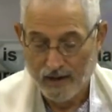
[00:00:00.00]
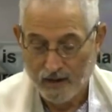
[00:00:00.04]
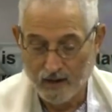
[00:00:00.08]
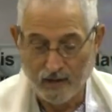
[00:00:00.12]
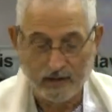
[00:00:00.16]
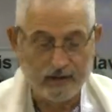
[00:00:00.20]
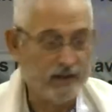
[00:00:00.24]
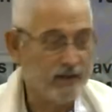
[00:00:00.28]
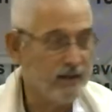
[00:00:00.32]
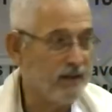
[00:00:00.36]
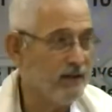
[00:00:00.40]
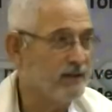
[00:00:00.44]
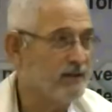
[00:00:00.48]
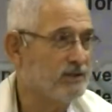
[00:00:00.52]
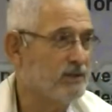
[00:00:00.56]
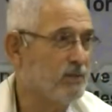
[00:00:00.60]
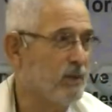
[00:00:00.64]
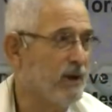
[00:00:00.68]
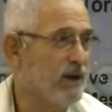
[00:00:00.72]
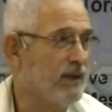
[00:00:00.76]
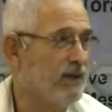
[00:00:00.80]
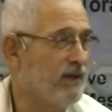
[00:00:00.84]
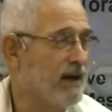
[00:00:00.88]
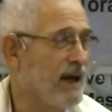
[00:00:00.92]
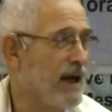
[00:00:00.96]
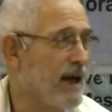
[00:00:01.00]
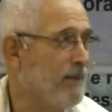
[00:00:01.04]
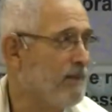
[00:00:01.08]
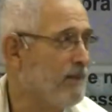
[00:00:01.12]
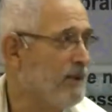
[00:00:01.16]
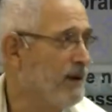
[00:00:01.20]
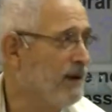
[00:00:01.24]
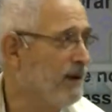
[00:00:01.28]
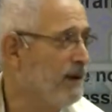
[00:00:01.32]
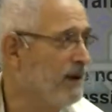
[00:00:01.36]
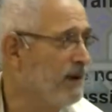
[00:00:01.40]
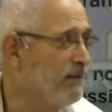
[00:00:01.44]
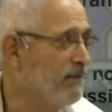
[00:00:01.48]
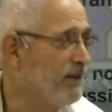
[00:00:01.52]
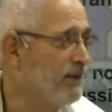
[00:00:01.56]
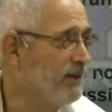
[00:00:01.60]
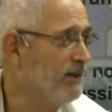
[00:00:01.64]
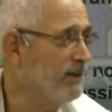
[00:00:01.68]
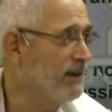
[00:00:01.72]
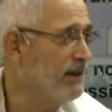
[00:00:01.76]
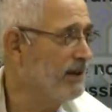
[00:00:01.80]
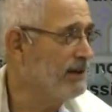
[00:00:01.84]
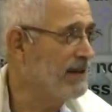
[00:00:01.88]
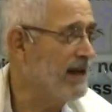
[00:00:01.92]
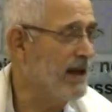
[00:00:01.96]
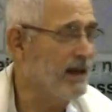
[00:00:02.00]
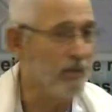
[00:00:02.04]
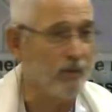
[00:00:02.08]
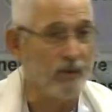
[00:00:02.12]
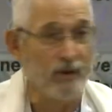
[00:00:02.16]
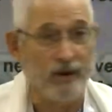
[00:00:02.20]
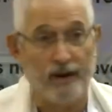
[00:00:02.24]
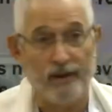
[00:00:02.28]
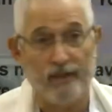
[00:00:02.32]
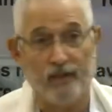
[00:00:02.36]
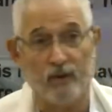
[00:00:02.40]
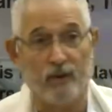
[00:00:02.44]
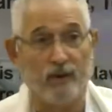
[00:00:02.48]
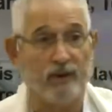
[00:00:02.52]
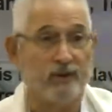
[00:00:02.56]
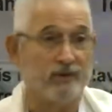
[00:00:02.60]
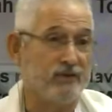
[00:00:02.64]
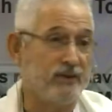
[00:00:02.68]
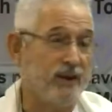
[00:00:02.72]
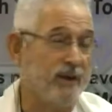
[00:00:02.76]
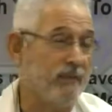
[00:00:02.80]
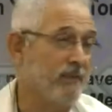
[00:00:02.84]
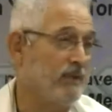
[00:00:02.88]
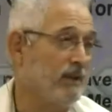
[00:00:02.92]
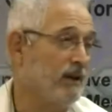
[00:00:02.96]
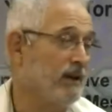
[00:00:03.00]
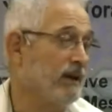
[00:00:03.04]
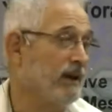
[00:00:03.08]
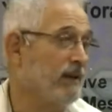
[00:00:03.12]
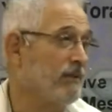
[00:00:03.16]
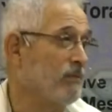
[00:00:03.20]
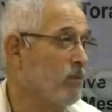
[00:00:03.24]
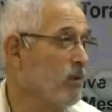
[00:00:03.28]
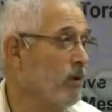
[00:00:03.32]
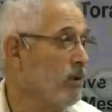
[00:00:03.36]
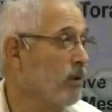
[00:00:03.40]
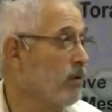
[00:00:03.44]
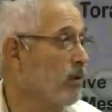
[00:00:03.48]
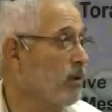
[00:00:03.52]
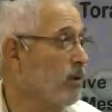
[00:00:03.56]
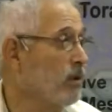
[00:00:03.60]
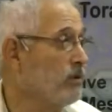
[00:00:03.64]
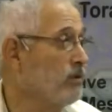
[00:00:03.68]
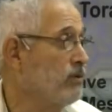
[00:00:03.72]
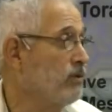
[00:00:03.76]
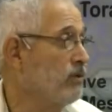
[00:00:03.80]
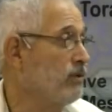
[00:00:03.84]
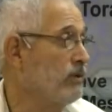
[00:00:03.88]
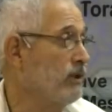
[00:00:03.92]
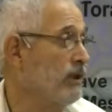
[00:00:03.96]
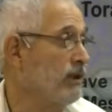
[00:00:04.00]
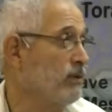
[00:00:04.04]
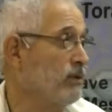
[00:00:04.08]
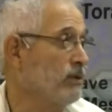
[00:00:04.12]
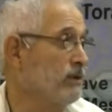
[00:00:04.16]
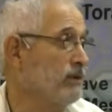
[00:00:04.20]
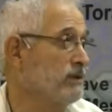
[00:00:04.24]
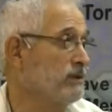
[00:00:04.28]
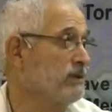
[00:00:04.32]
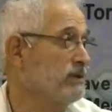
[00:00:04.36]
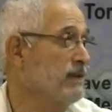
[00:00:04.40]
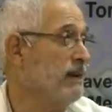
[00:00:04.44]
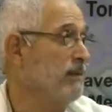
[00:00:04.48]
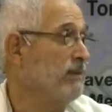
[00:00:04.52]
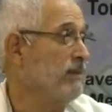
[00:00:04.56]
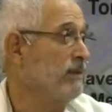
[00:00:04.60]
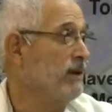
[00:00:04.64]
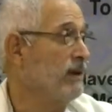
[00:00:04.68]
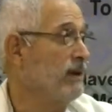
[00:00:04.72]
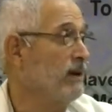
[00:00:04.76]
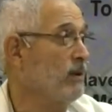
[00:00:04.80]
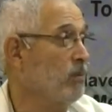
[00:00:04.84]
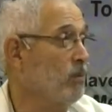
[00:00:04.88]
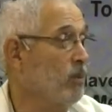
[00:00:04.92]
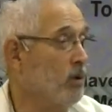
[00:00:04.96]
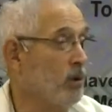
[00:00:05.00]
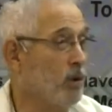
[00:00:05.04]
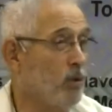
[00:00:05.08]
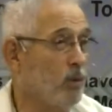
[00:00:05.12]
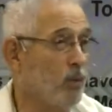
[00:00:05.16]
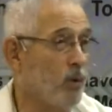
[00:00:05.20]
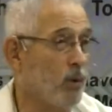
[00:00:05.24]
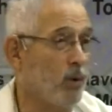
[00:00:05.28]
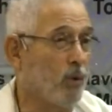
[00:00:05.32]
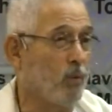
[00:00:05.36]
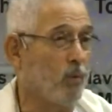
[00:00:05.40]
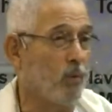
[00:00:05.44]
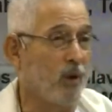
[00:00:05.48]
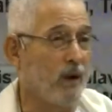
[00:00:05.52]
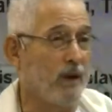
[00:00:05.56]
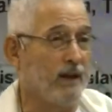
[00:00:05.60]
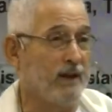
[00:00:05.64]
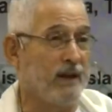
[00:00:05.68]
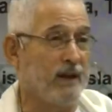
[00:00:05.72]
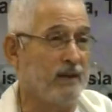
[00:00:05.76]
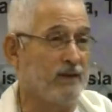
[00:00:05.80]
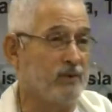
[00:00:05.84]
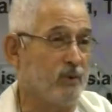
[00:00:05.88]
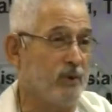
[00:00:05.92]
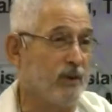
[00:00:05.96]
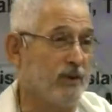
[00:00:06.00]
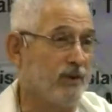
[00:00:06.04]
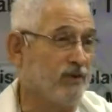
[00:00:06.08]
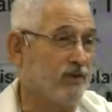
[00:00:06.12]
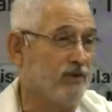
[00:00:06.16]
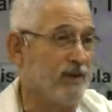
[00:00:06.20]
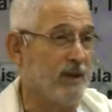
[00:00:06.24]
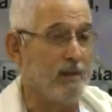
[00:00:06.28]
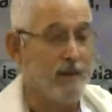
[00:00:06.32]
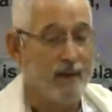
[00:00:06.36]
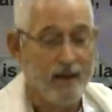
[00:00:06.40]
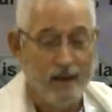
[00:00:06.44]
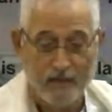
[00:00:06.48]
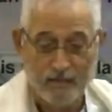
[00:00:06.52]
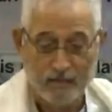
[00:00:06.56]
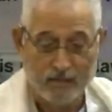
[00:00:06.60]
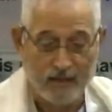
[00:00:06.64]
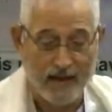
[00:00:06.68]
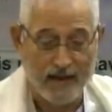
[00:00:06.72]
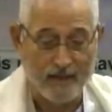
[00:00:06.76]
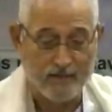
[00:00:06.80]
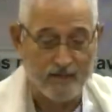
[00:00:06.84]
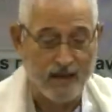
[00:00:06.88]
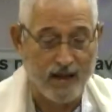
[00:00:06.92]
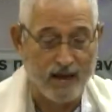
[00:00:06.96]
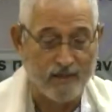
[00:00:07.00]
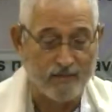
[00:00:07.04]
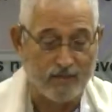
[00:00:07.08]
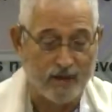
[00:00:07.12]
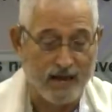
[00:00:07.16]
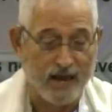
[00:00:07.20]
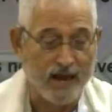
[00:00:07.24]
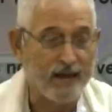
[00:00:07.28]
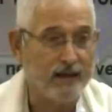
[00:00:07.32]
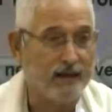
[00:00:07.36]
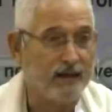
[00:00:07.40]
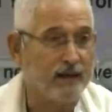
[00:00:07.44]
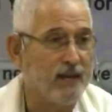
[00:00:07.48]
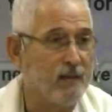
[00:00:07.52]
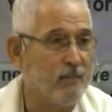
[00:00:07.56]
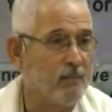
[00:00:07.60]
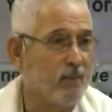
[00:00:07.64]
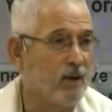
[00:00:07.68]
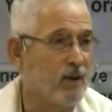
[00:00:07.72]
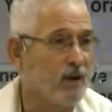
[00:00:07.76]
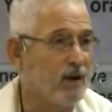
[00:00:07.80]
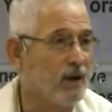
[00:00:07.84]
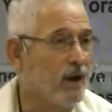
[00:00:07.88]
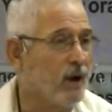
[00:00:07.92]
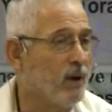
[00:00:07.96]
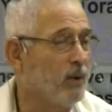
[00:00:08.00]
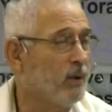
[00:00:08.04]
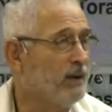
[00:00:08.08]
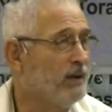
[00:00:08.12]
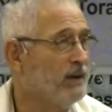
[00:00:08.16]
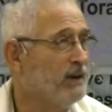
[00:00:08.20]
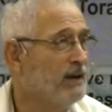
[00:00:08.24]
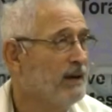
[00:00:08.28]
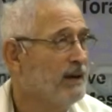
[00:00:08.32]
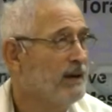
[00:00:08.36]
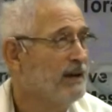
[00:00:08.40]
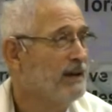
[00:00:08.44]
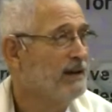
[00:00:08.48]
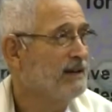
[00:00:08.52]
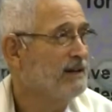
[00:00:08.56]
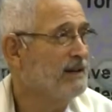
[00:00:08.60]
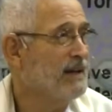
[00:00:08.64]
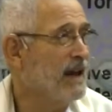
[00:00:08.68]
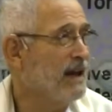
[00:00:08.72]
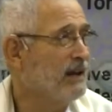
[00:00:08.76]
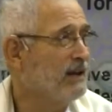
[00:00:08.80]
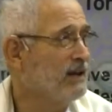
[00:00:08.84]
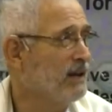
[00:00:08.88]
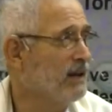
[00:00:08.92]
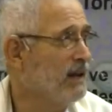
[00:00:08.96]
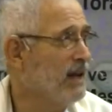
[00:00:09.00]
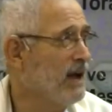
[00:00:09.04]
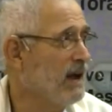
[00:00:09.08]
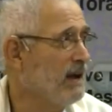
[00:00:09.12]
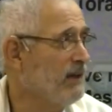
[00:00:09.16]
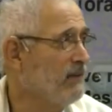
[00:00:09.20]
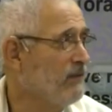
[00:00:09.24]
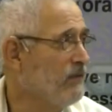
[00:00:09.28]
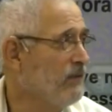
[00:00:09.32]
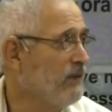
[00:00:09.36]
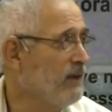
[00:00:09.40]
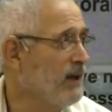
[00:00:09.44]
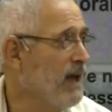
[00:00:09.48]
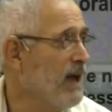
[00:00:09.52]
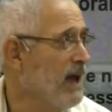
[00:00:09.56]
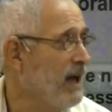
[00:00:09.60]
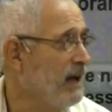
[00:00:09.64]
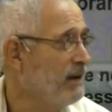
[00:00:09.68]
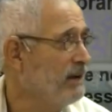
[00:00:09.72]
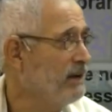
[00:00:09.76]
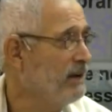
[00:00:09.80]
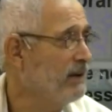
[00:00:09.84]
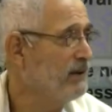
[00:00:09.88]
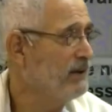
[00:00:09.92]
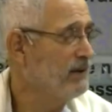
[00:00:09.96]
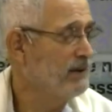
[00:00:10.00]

look at things the way they're happening and everything like that. Well, they thought the same thing at World War Two. They thought the same thing at World War One. They thought the same blah, blah, blah, and keep on going down the line for that.